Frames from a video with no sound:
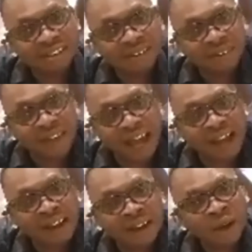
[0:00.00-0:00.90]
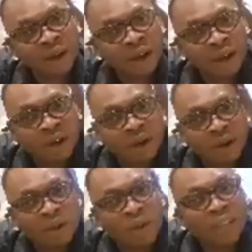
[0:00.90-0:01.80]
Ah,
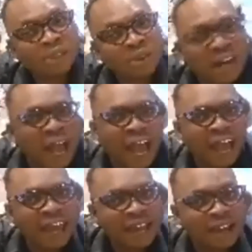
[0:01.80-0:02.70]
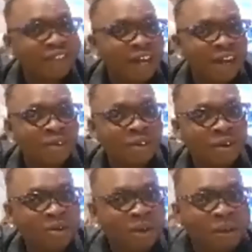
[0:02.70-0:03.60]
where to car? Hey, if you are
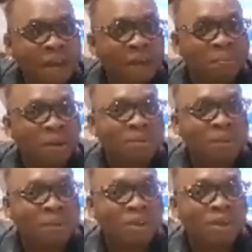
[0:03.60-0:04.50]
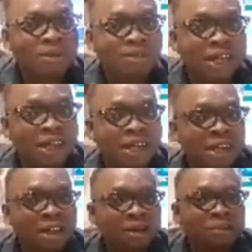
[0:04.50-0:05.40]
one of my proud papa, because we would say
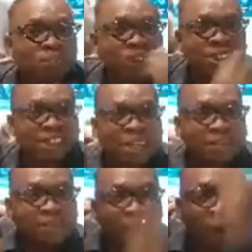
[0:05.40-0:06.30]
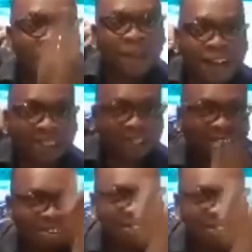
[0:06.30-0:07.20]
punches now, my papa cut.
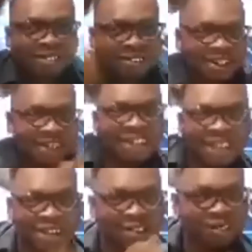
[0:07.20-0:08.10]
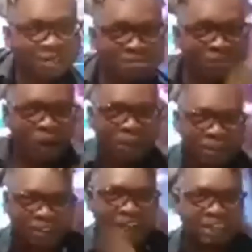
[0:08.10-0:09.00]
Eh, my mama
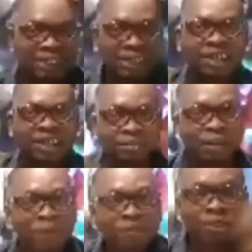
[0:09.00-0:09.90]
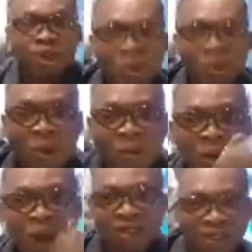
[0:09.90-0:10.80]
cut. Me apart from Sodom and Gomorrah, I
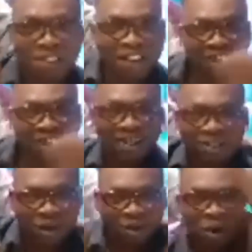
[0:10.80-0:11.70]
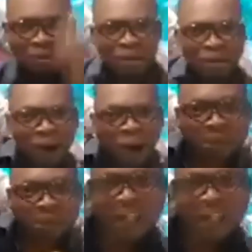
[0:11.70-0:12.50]
don't mean just like come home. Me, my mama papa kick,